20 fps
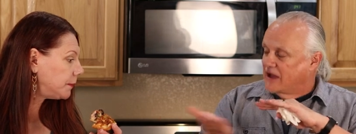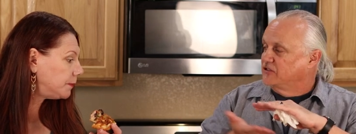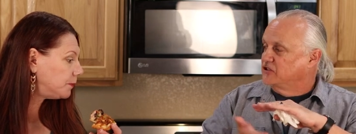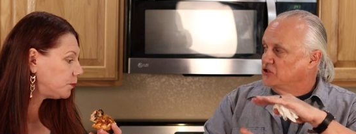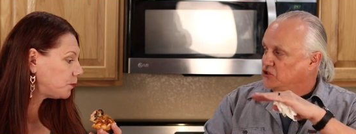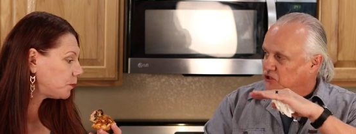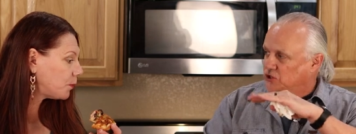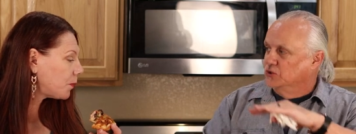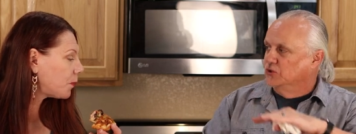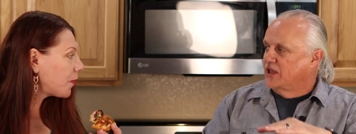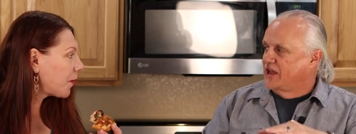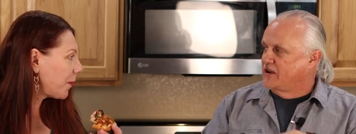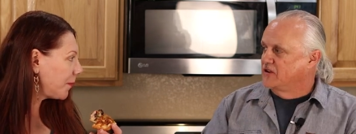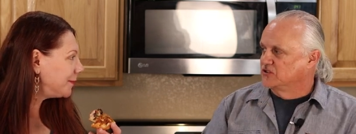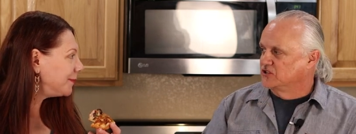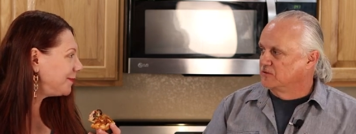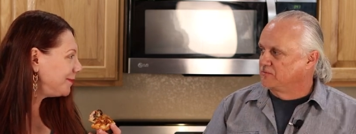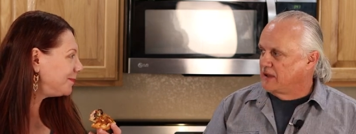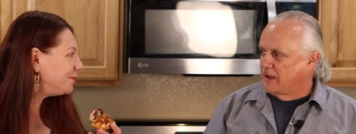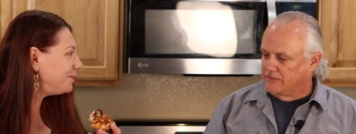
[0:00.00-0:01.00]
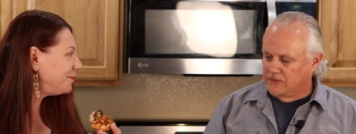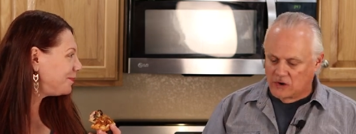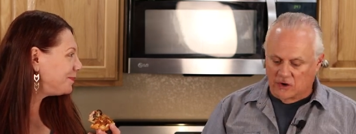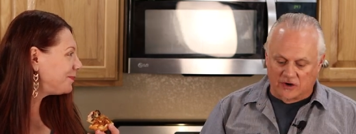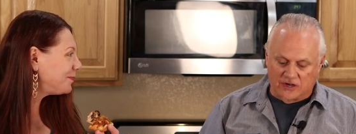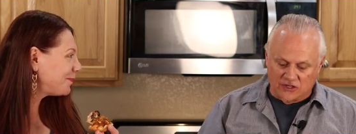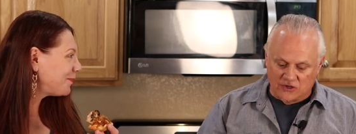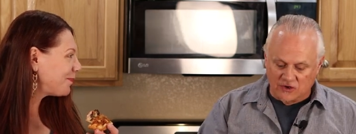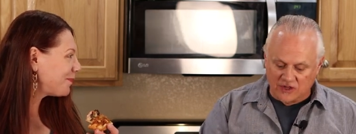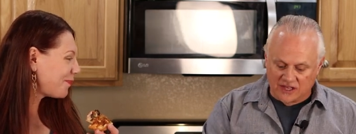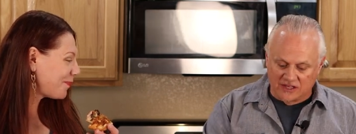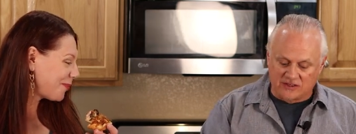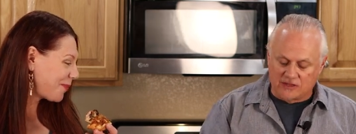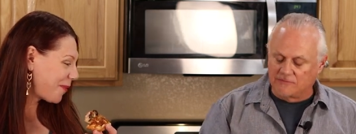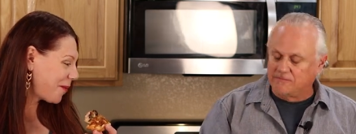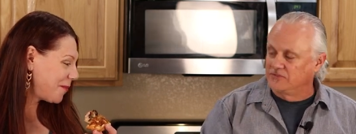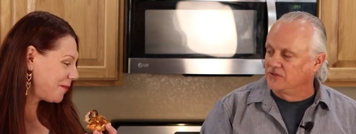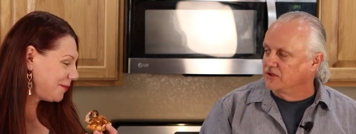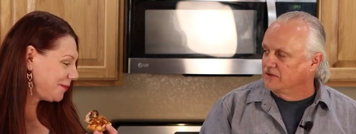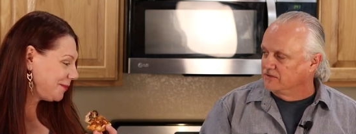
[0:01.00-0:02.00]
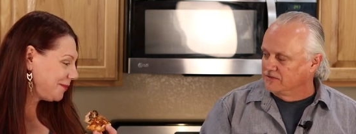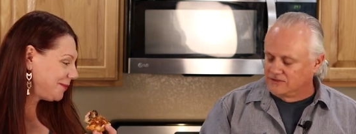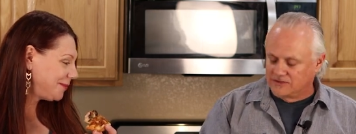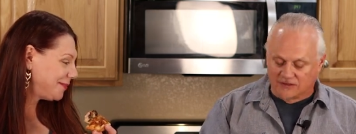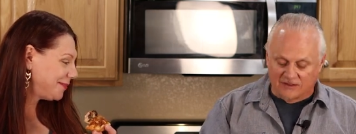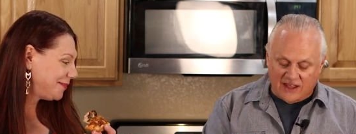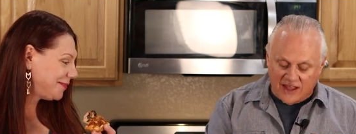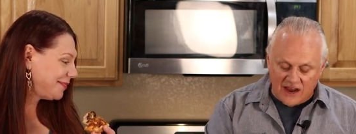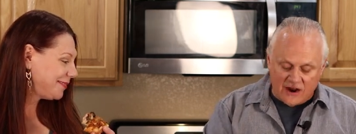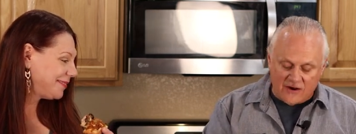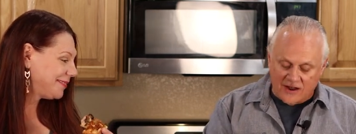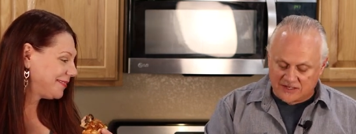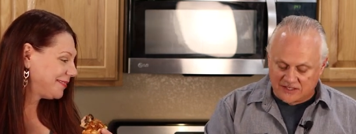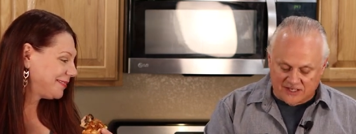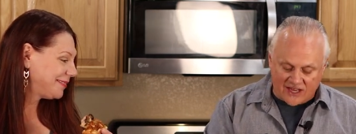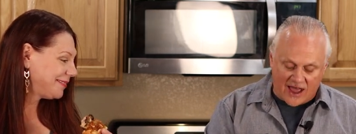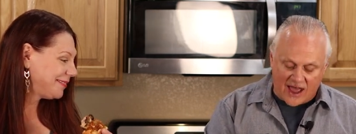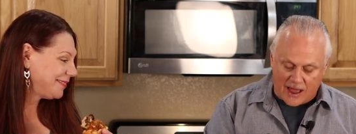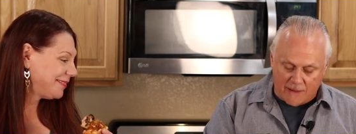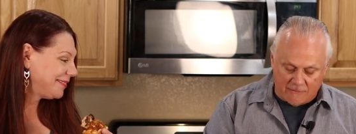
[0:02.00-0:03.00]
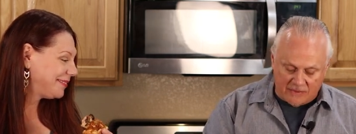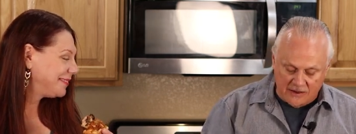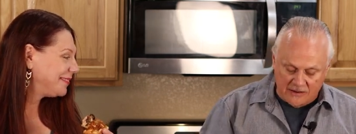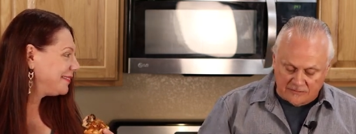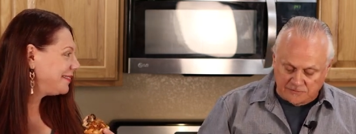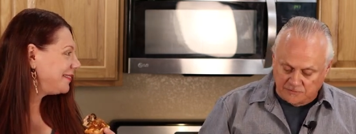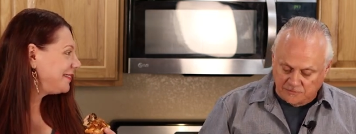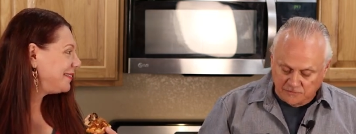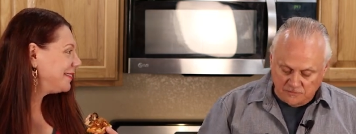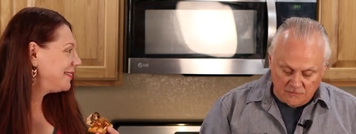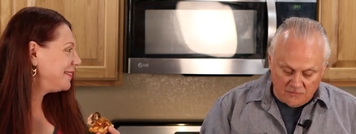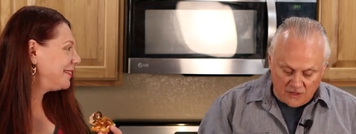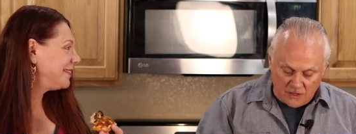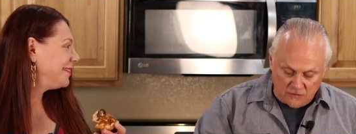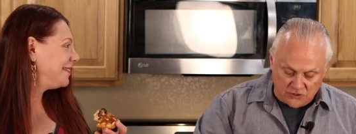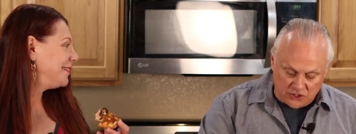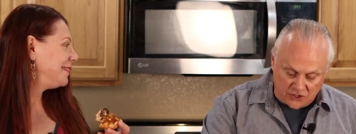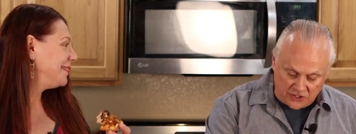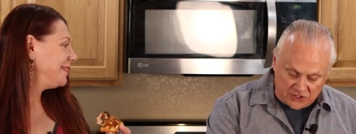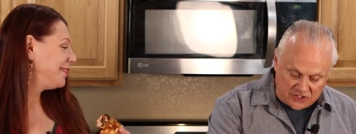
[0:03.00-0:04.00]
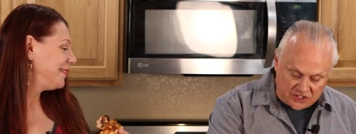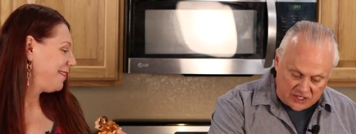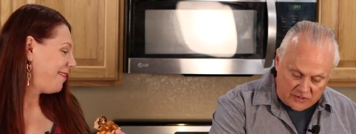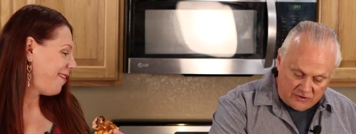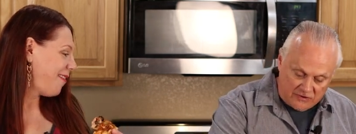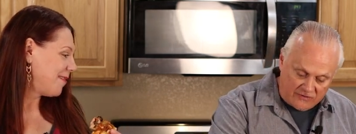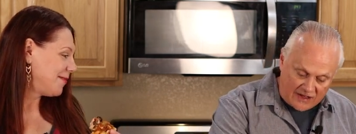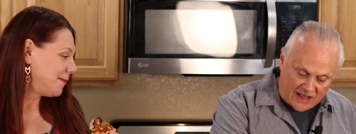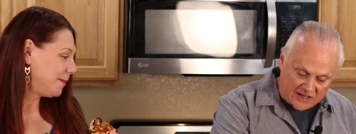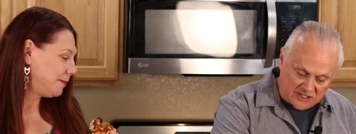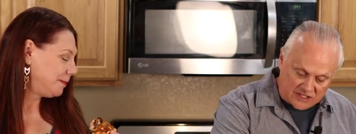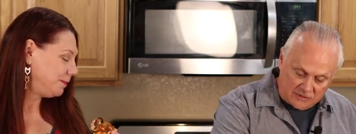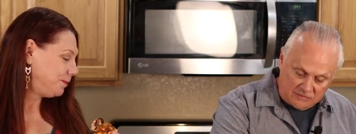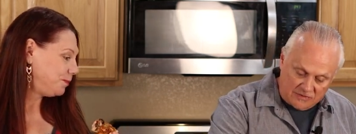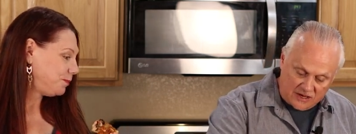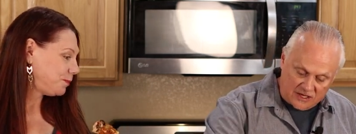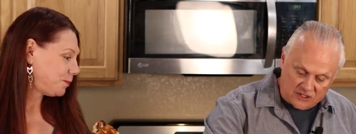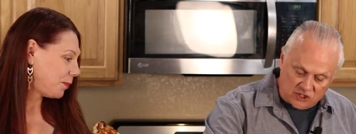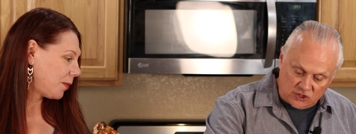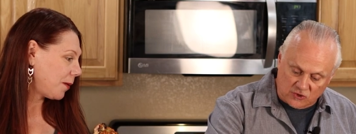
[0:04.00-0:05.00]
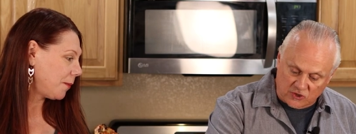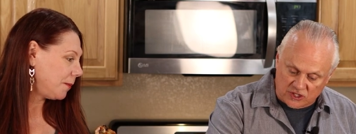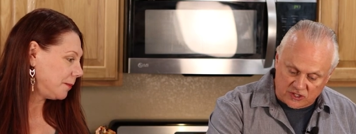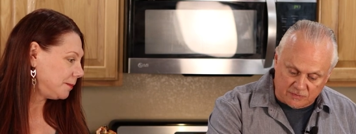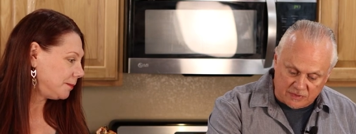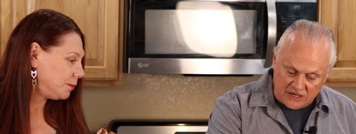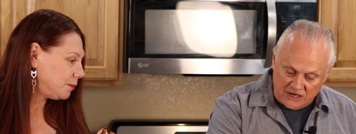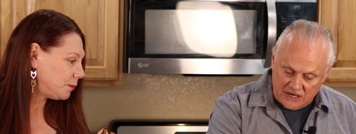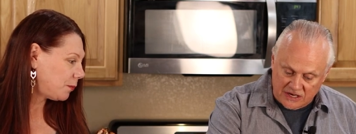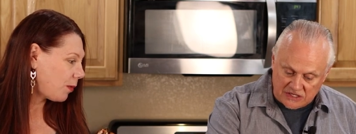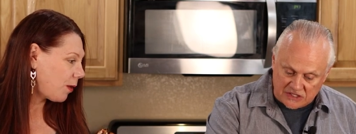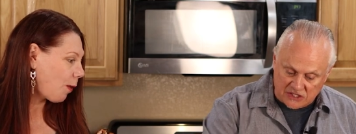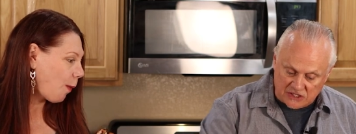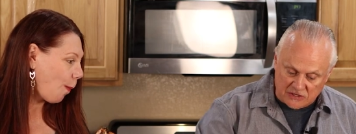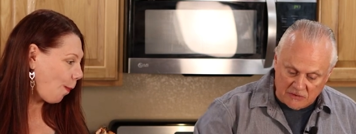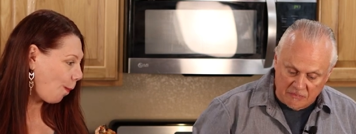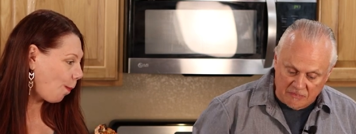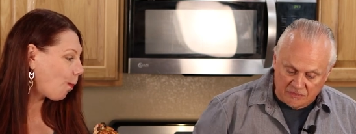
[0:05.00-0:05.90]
Speaker 1: about the two layers of pepperoni. You get the, the, the layer on top, which you can see we've got some nice crispiness.